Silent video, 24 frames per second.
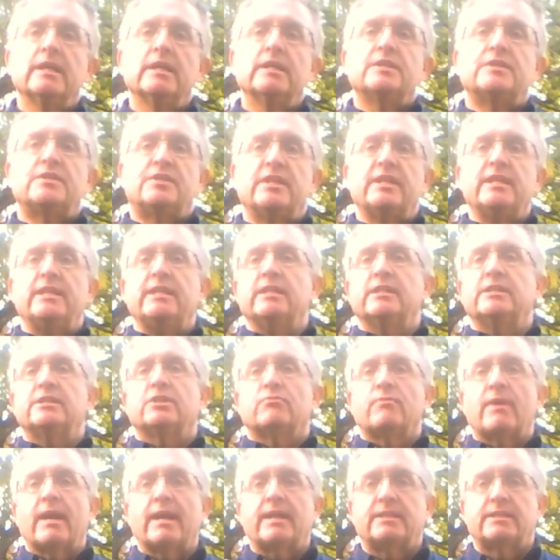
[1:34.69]
Senior
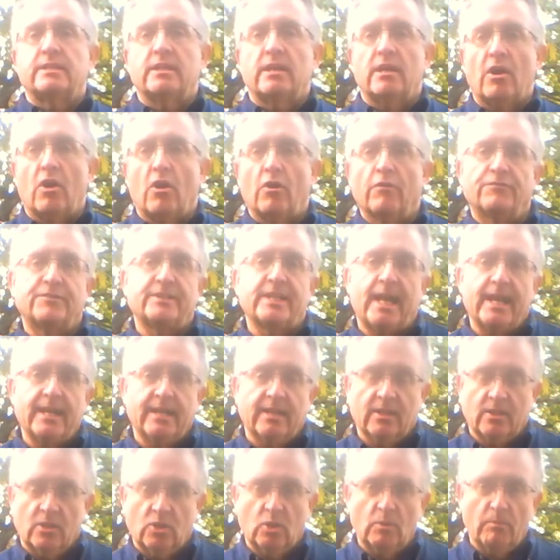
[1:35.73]
Director of
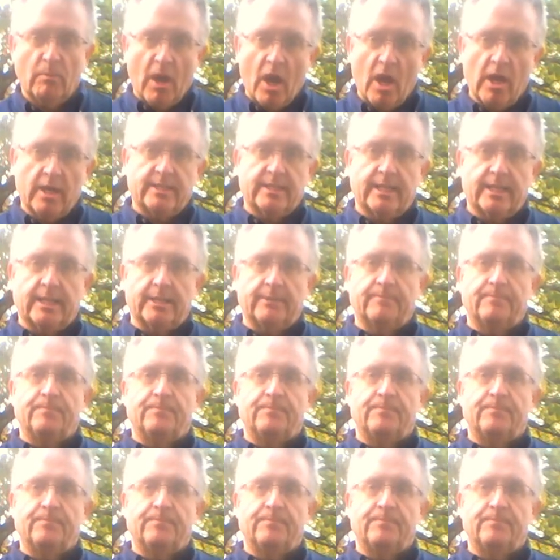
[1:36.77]
Technical Marketing.